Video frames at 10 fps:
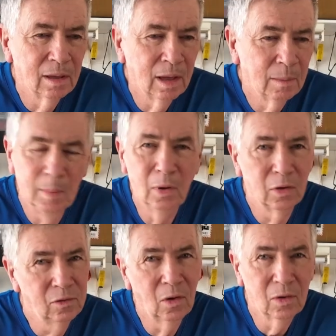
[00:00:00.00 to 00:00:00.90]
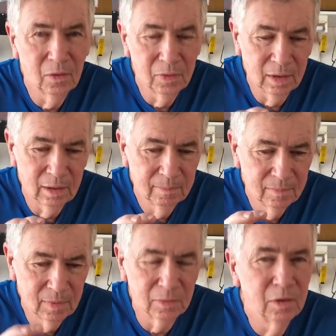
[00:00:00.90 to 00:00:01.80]
I put a socket on the
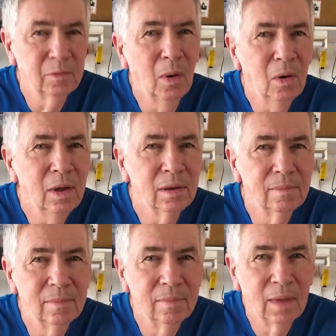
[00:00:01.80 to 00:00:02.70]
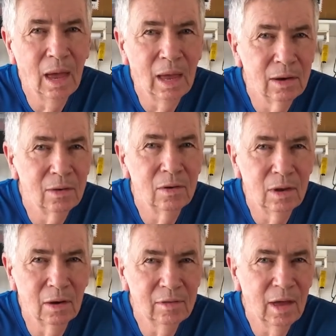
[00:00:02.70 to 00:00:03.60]
sprocket,
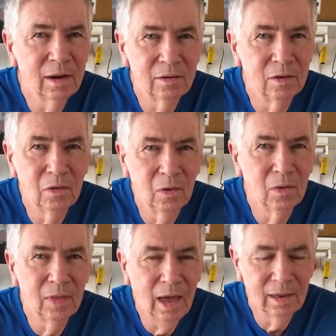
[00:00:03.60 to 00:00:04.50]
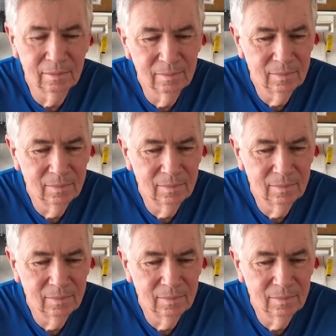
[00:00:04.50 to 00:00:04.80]
and started to turn that